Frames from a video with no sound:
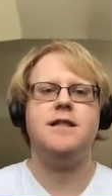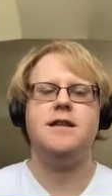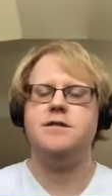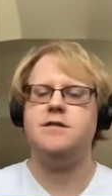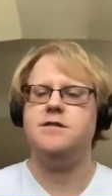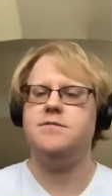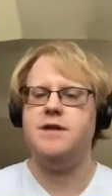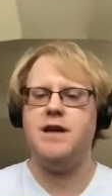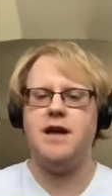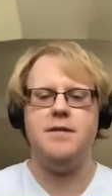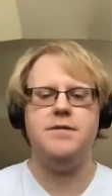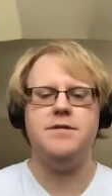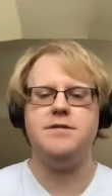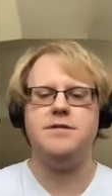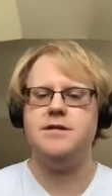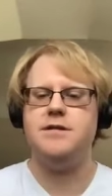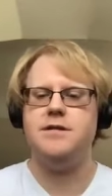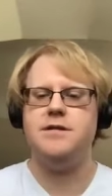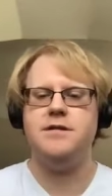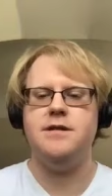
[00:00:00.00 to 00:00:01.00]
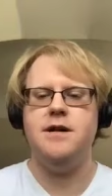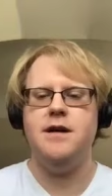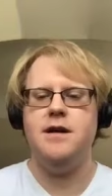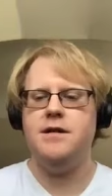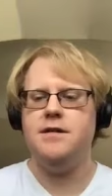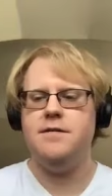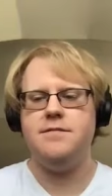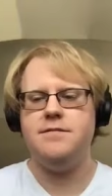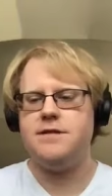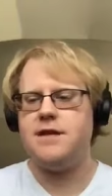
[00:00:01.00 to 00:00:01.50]
They should be able to
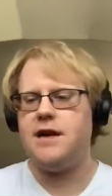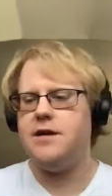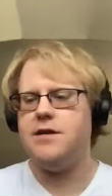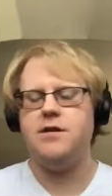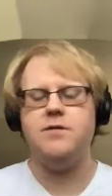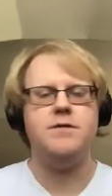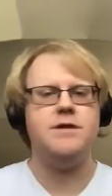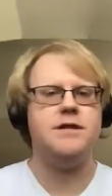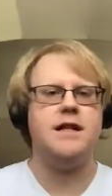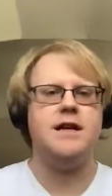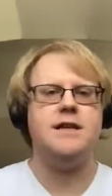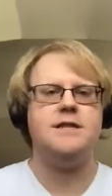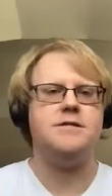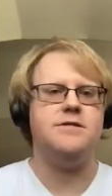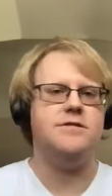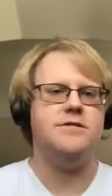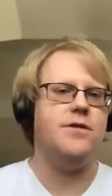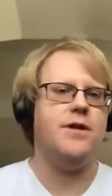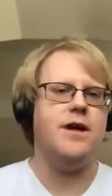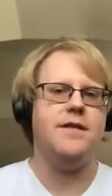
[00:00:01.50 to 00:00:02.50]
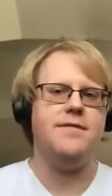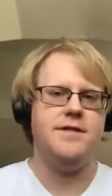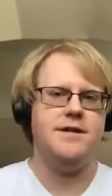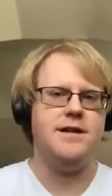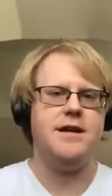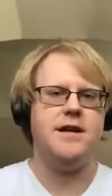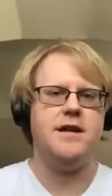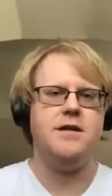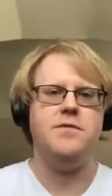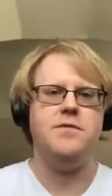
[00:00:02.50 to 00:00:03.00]
tell you which classes you don't have to
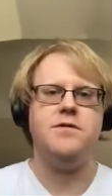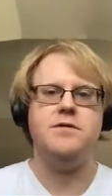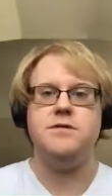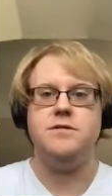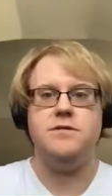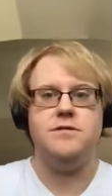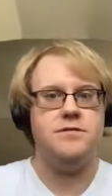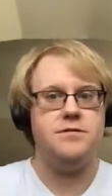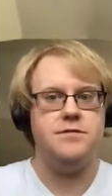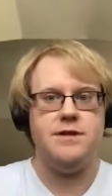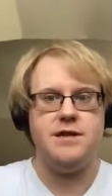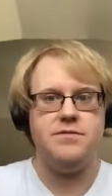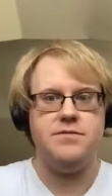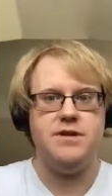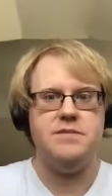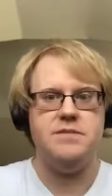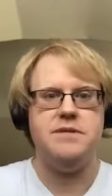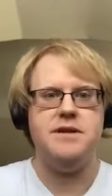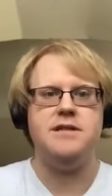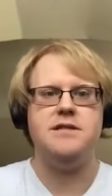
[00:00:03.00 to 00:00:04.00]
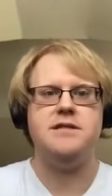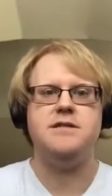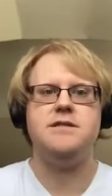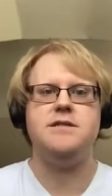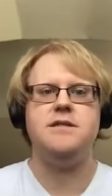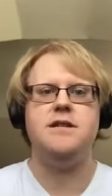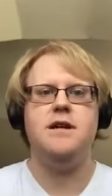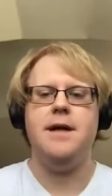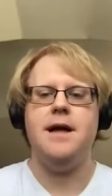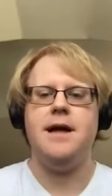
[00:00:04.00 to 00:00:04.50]
take anymore so you don't do any repeats.